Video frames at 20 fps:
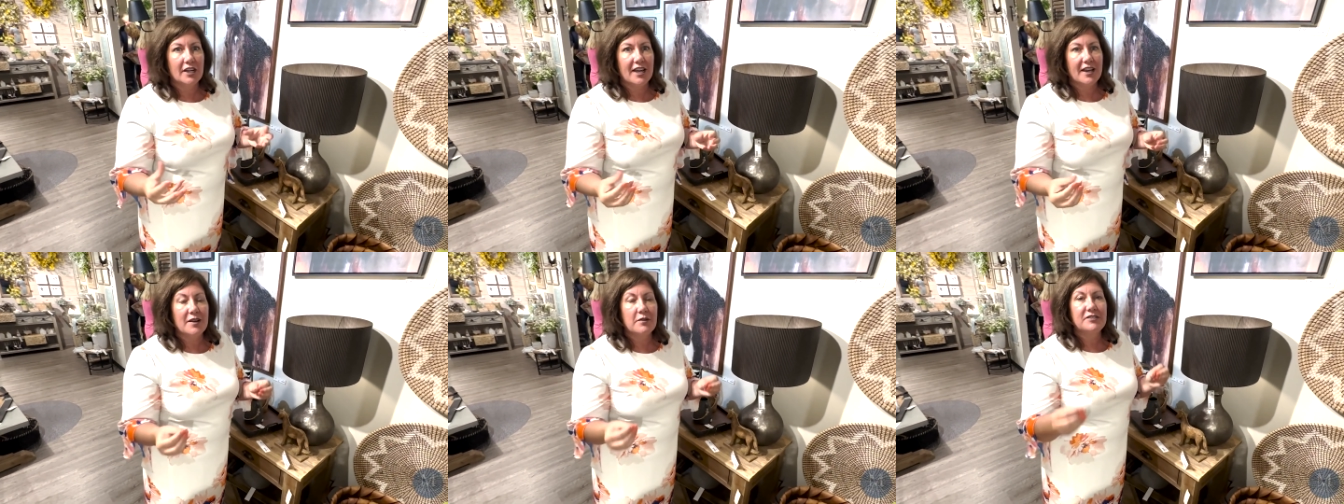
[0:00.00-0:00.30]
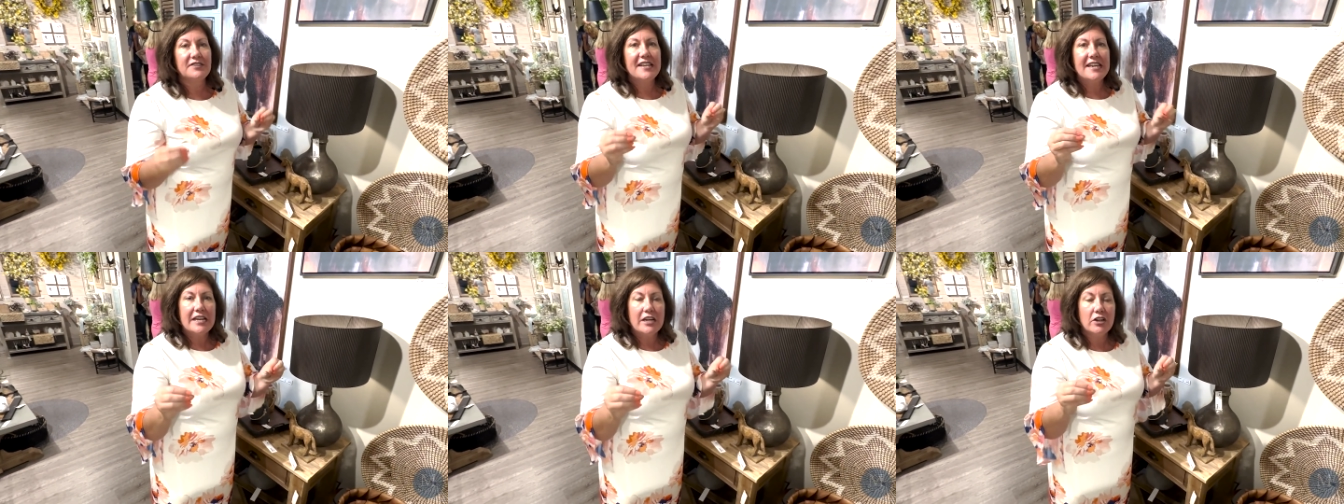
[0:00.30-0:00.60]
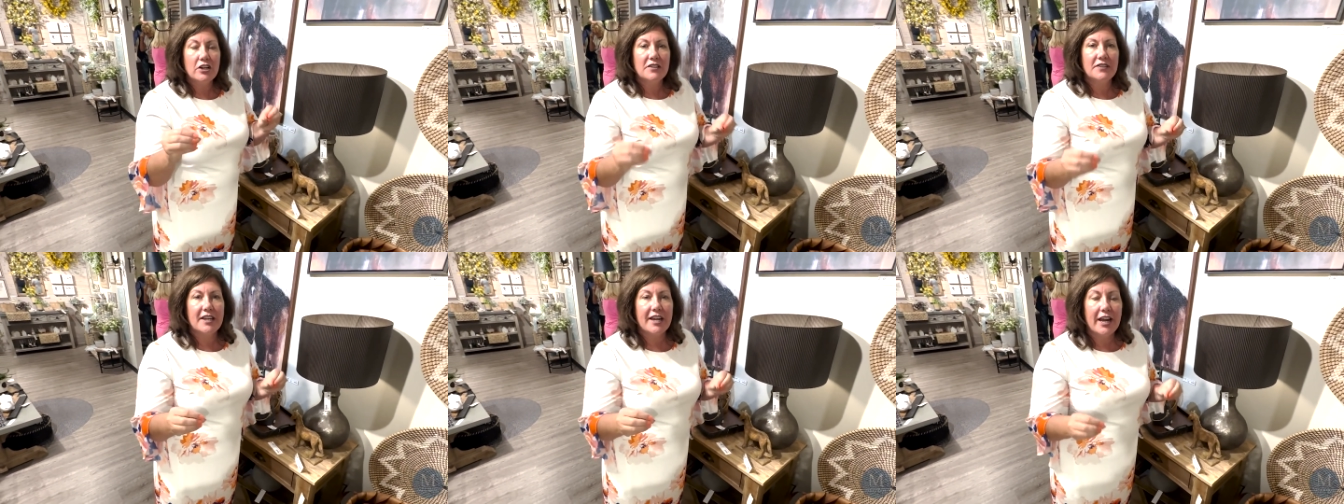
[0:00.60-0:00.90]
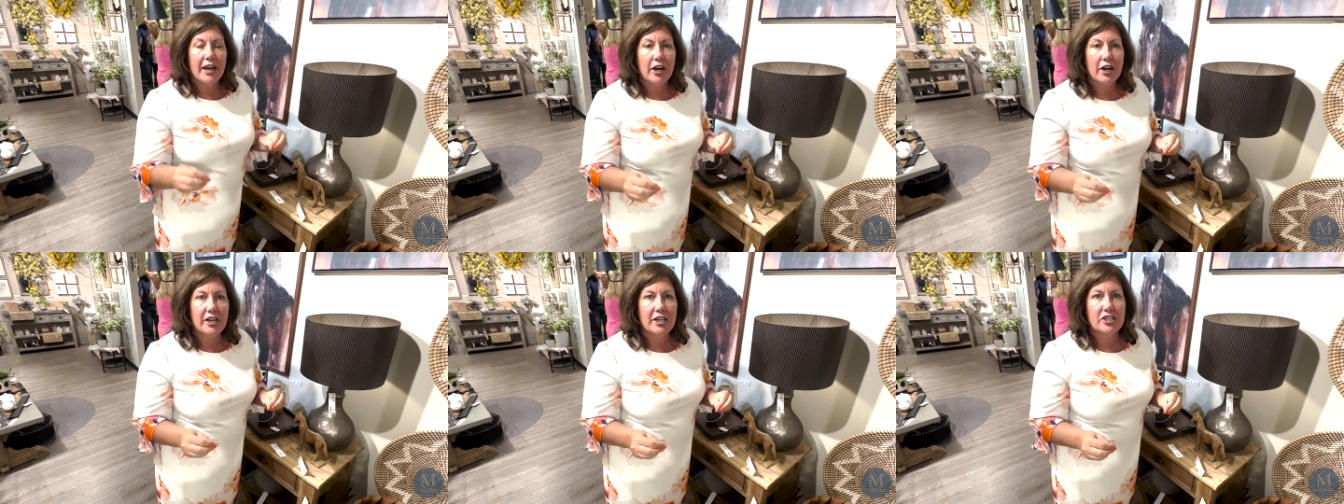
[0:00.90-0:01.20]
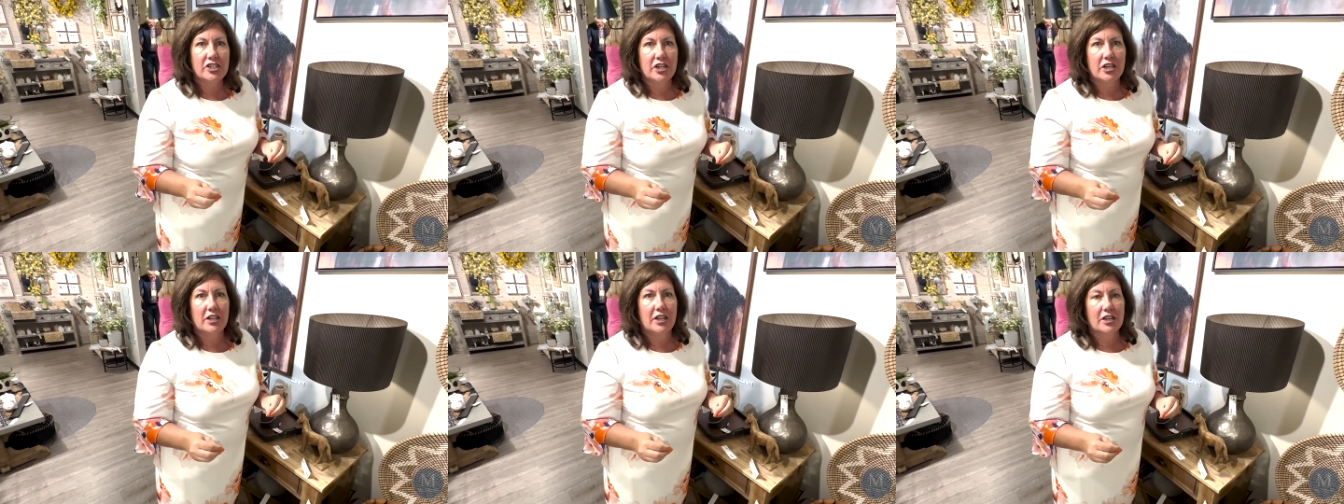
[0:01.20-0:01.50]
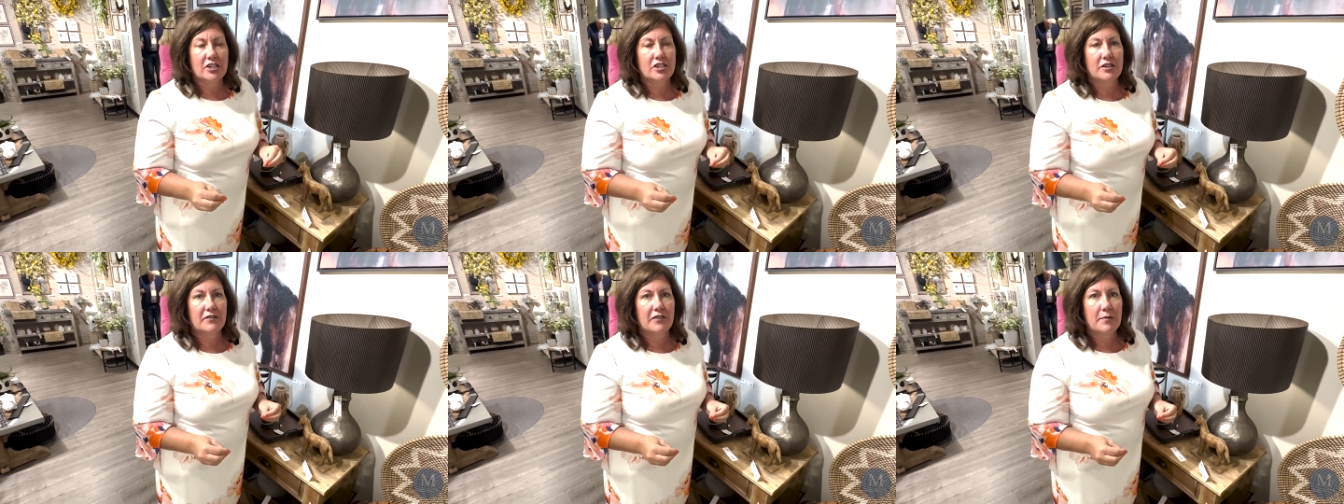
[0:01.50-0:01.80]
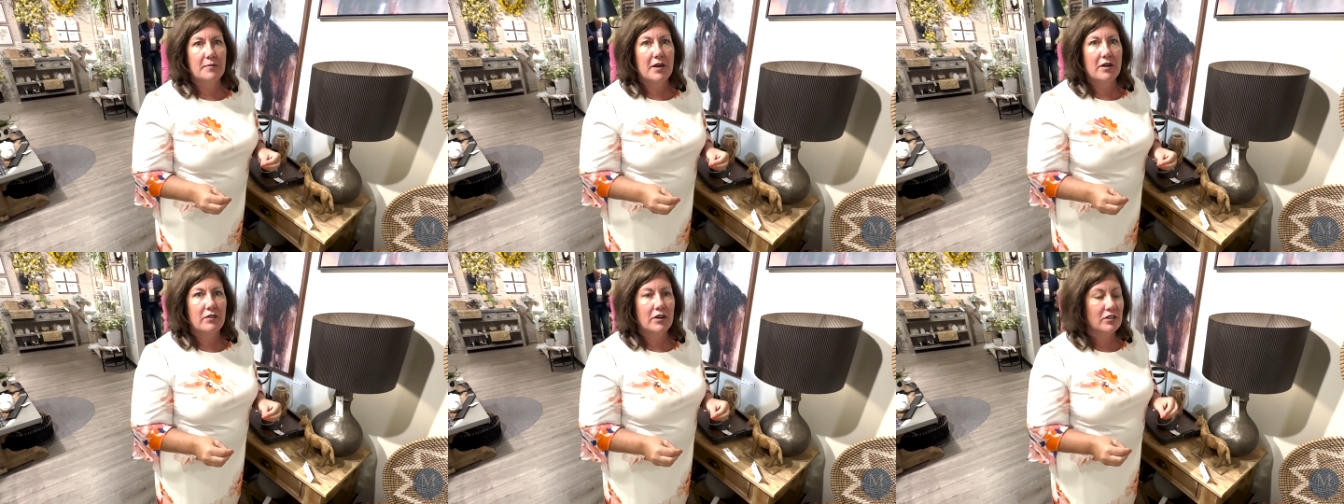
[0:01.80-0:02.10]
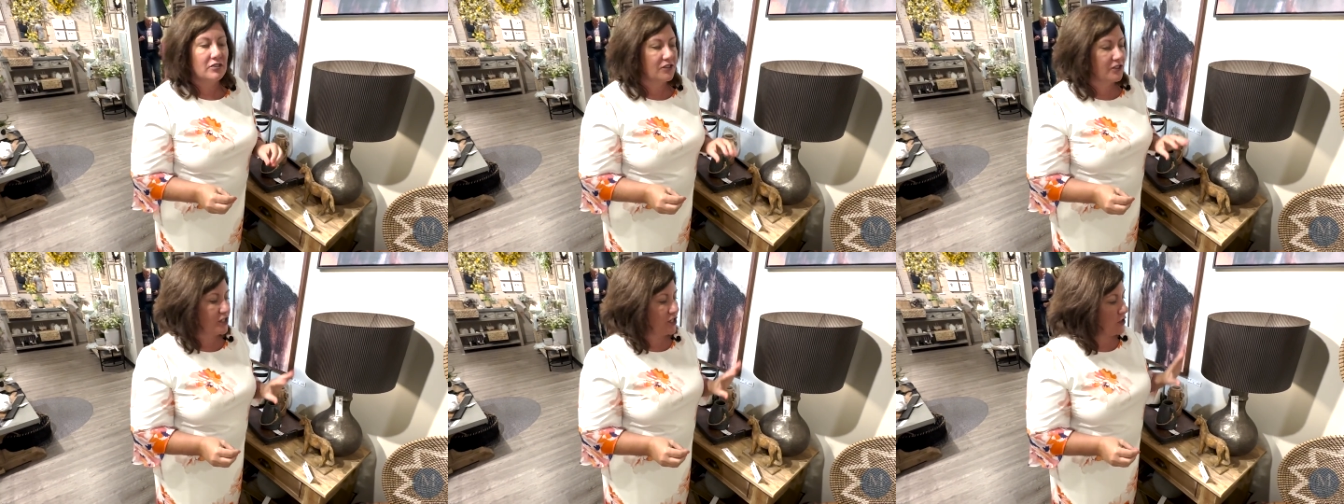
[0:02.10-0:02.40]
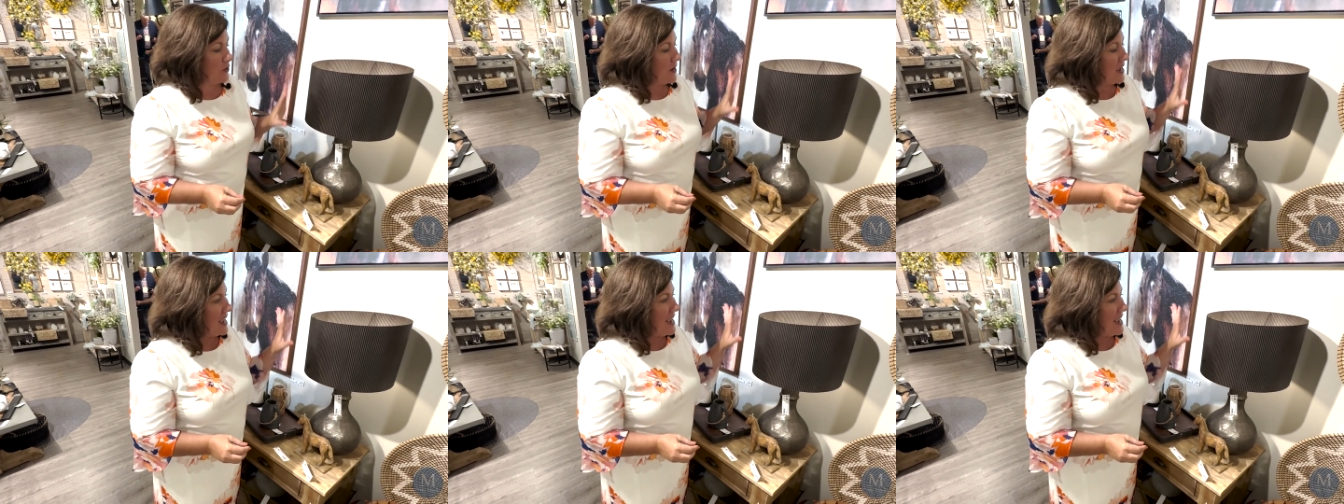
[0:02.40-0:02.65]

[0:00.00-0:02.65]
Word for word: and it was here in the Heritage Collection for Melrose too.